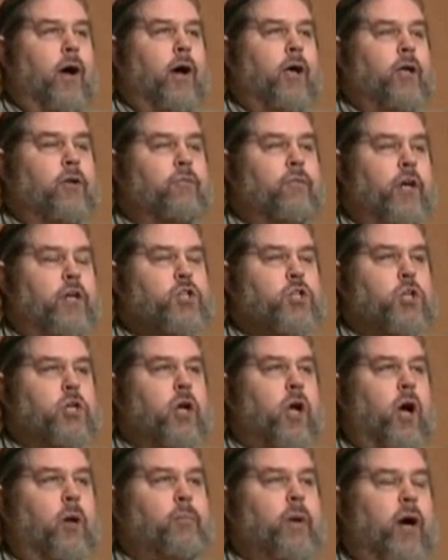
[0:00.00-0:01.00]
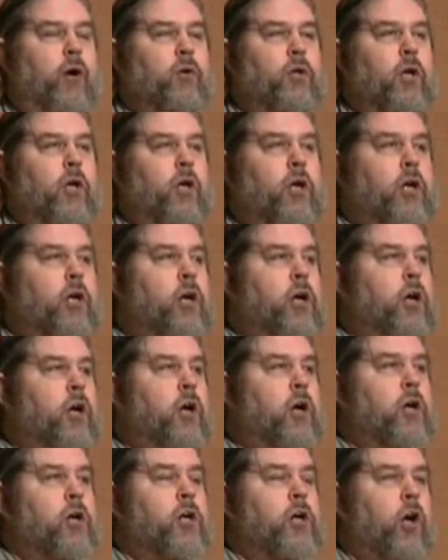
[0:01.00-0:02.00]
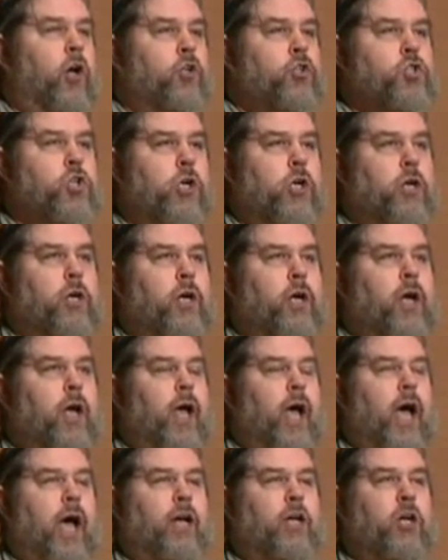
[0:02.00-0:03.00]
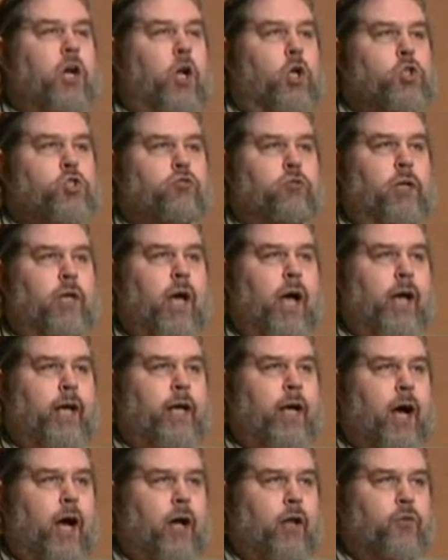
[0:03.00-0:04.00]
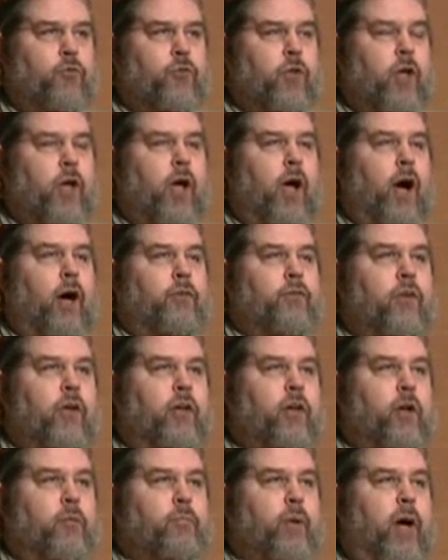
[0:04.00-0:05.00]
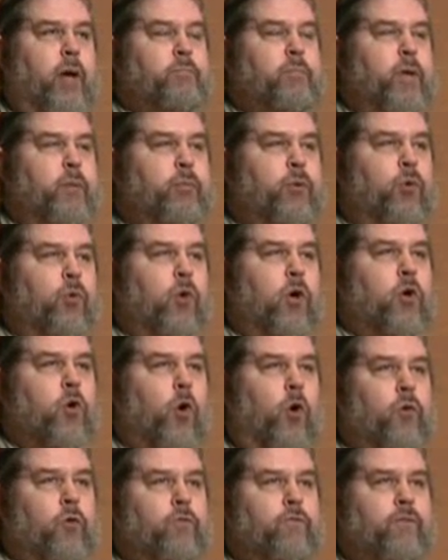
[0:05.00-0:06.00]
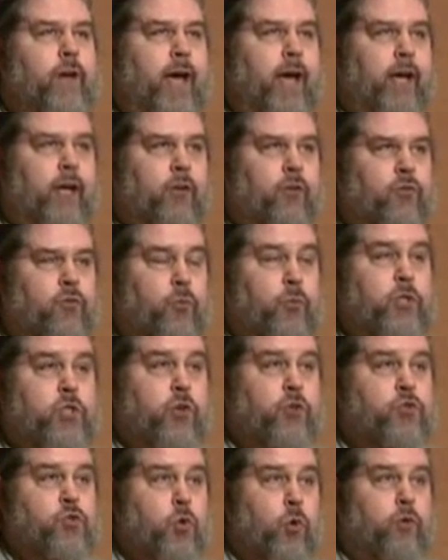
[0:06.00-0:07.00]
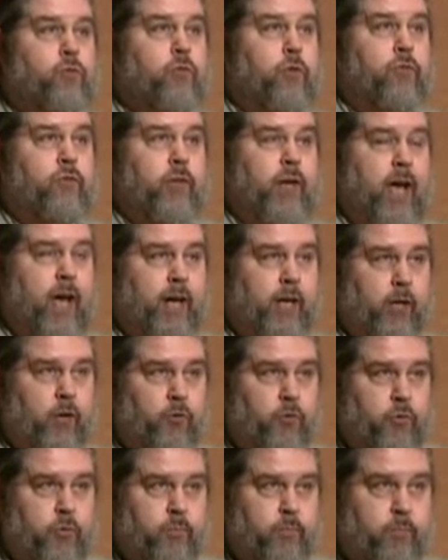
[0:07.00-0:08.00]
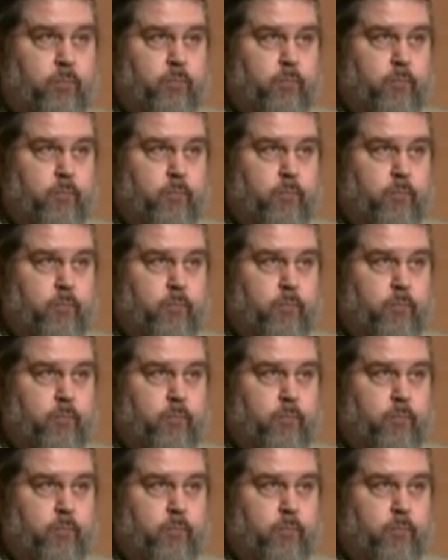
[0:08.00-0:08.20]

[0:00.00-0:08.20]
a convention about culture and cultural icons attended by people who are called fans, which is short for fanatics.